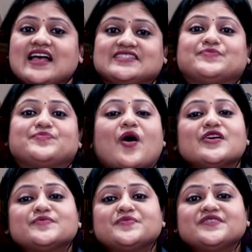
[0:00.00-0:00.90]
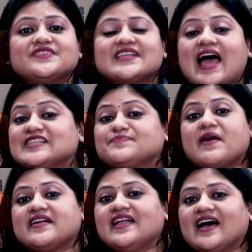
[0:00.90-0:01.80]
as the prosperous as
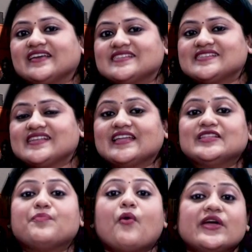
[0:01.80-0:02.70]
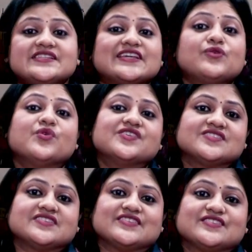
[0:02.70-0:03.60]
paradise in the poetic
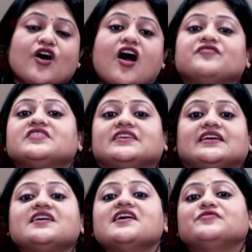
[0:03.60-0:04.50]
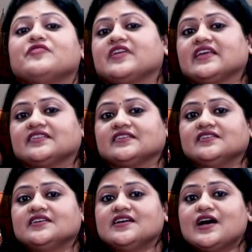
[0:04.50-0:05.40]
verses of Atharvaveda.
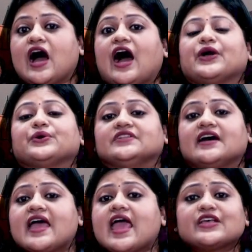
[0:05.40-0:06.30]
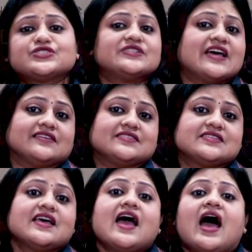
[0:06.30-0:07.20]
Ayodhya
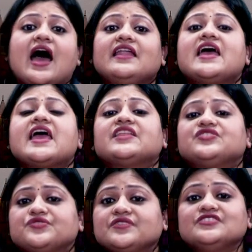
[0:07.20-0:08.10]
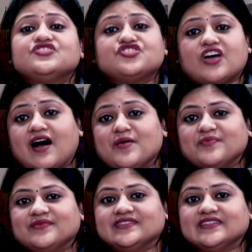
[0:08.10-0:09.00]
exudes an ethereal charm
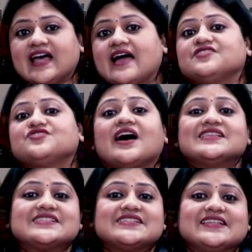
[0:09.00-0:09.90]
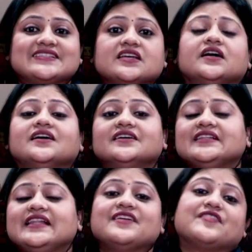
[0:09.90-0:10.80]
that transcends
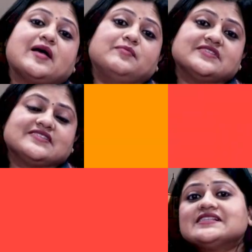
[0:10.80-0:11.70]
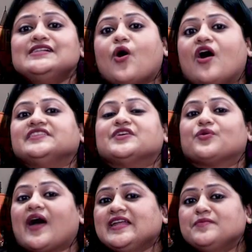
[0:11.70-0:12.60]
earthly realms. Nestled on the
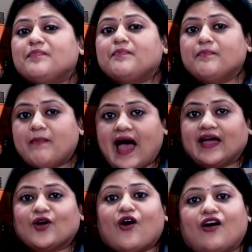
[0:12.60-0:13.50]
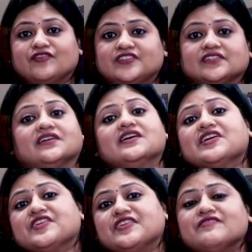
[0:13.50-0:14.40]
right bank of the
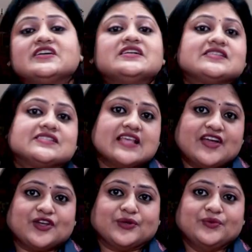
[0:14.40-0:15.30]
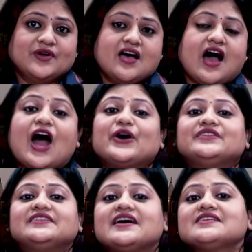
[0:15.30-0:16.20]
river Saryu,
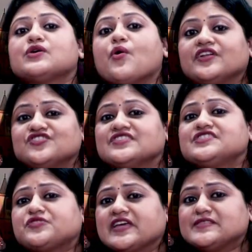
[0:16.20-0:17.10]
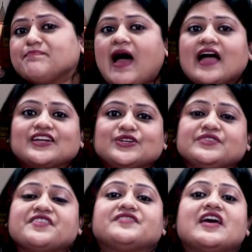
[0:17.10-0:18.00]
Ayodhya's origins trace back to
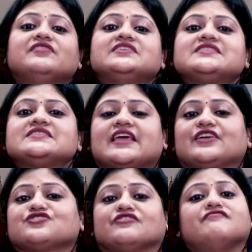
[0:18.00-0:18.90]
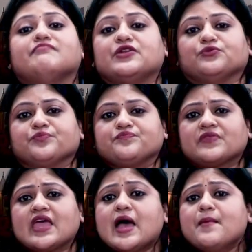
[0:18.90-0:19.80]
the revered sage of Manu,
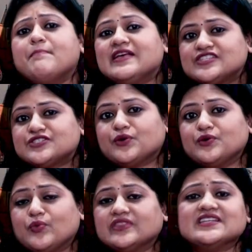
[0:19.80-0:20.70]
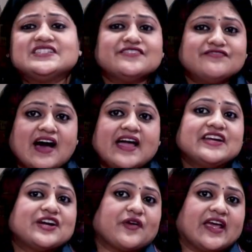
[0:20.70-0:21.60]
bestowed with the
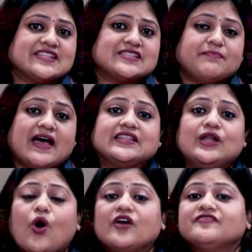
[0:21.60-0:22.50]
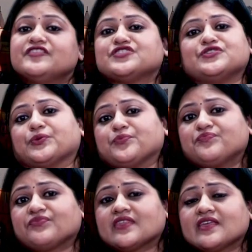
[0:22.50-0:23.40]
divine grace by the Lord Vishnu.
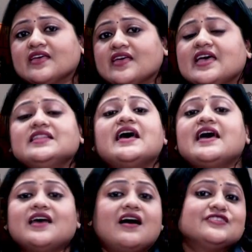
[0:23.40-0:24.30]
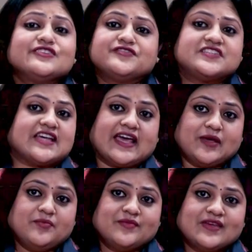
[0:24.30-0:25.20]
In the annals of time,